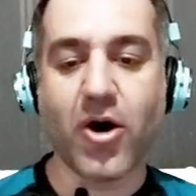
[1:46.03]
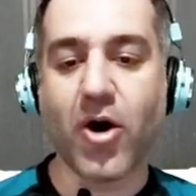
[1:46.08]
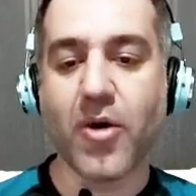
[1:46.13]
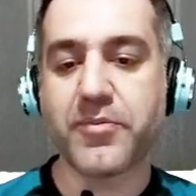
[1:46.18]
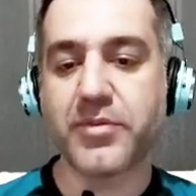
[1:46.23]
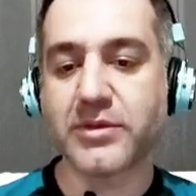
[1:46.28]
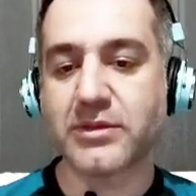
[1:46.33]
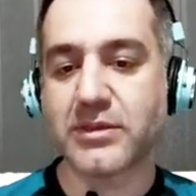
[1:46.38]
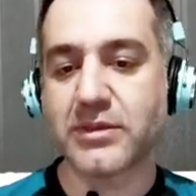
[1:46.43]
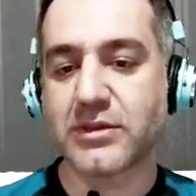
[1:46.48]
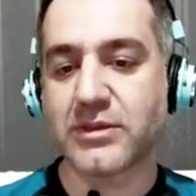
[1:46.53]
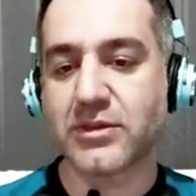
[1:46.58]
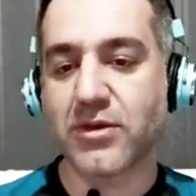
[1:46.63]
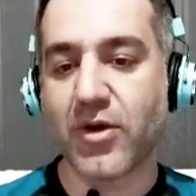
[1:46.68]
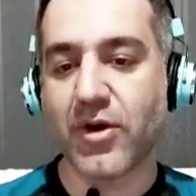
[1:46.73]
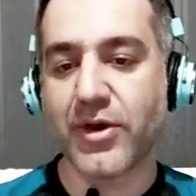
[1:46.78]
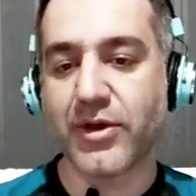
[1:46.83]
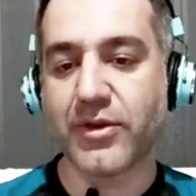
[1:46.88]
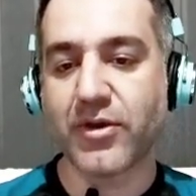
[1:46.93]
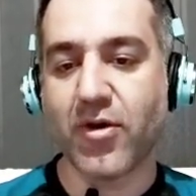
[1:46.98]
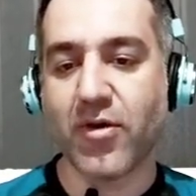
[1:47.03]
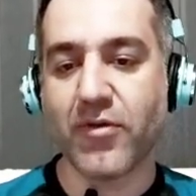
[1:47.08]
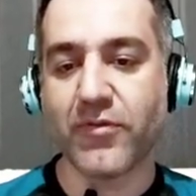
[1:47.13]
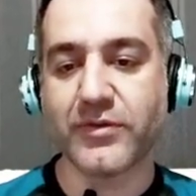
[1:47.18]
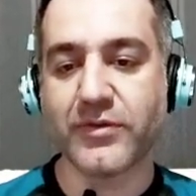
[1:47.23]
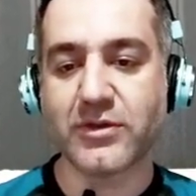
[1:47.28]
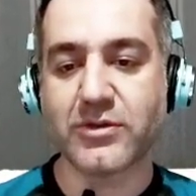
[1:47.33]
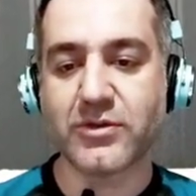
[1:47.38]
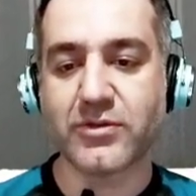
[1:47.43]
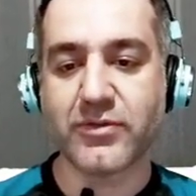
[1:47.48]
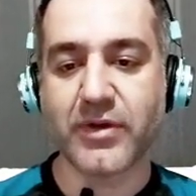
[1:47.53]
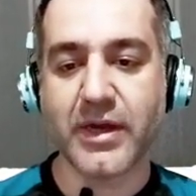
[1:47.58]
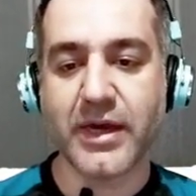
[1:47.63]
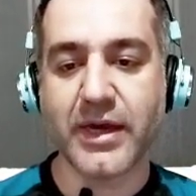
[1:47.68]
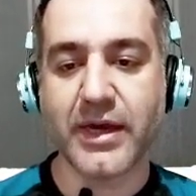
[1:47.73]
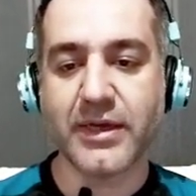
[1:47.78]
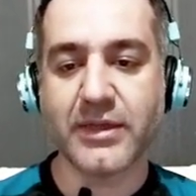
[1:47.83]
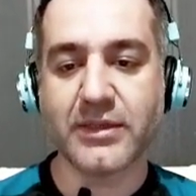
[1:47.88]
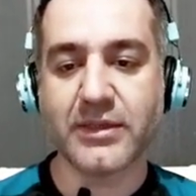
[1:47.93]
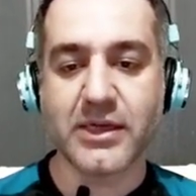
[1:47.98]
opposite side of the
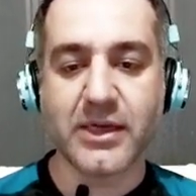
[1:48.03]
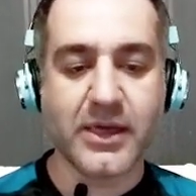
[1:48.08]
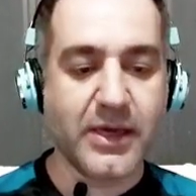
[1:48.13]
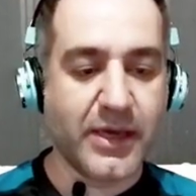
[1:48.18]
trade,